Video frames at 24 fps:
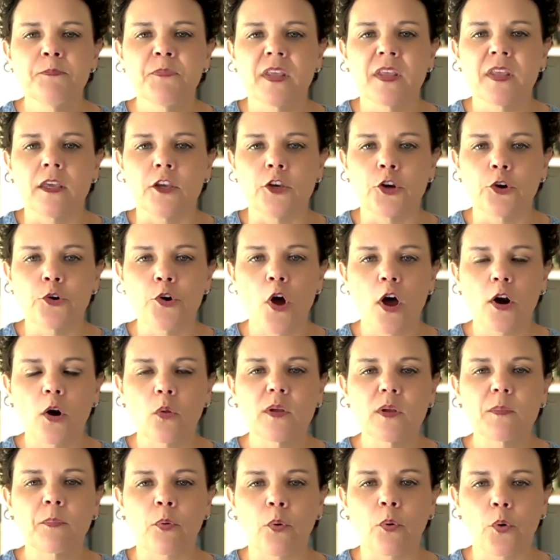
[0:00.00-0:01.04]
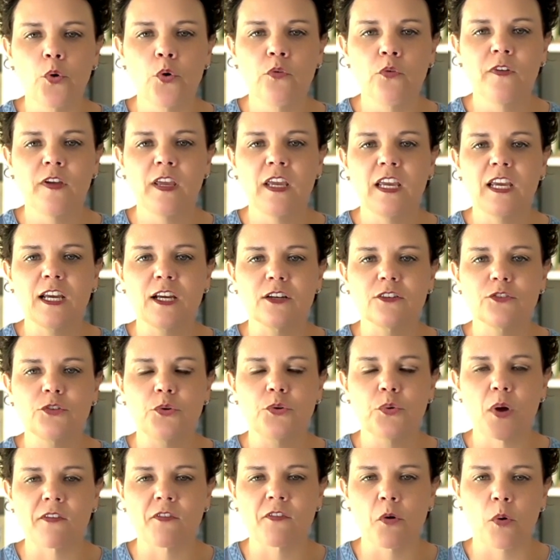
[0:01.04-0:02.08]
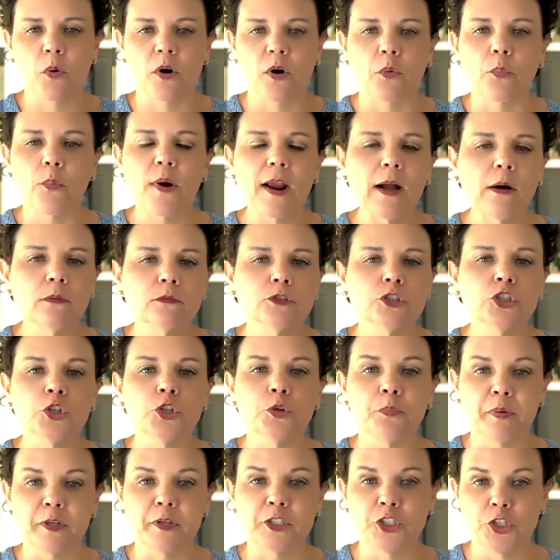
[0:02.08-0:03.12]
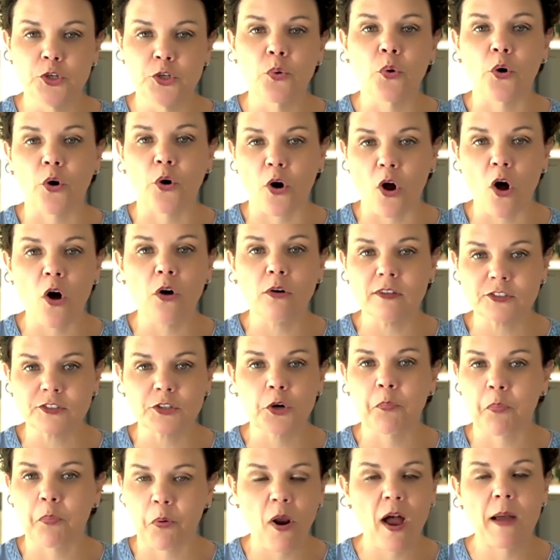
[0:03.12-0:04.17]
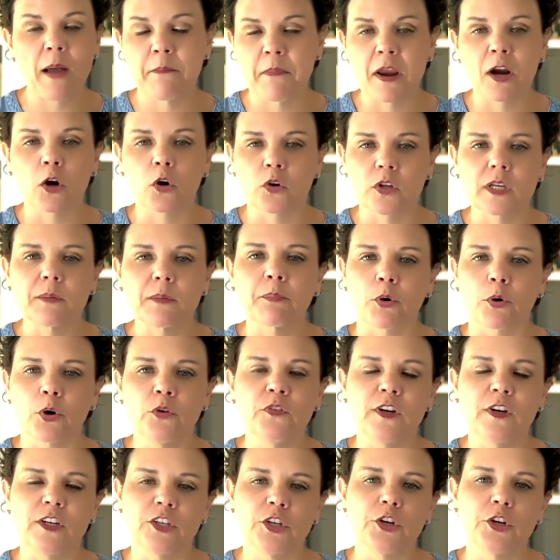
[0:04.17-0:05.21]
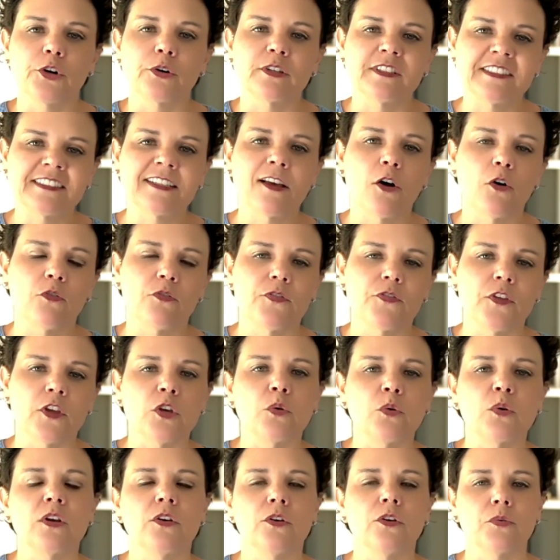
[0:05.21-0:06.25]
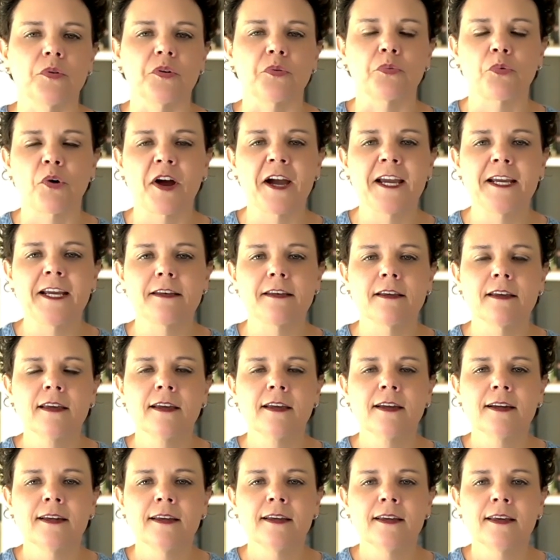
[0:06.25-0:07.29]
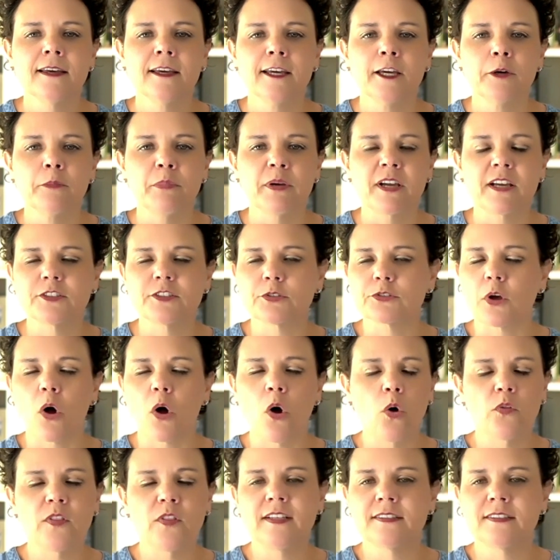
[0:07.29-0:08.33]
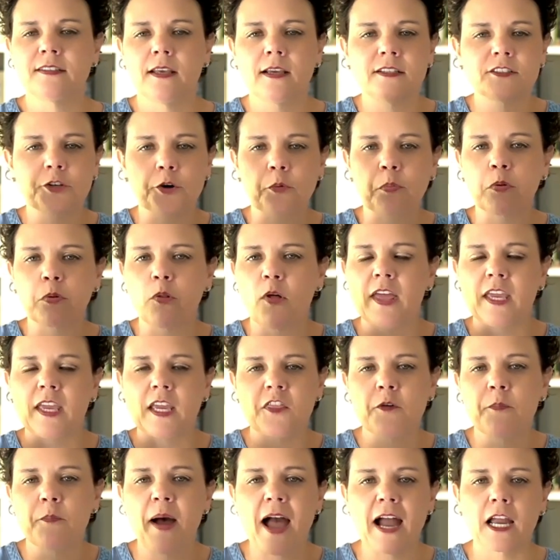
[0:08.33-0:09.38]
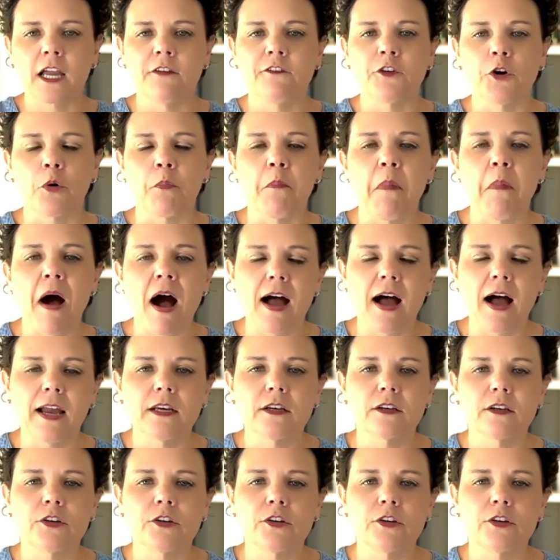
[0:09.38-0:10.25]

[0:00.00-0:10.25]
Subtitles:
You're not only proving to everyone around you, but you are also primarily proving to yourself that you can do it, right? Because there's all these things that are playing in the back of your mind.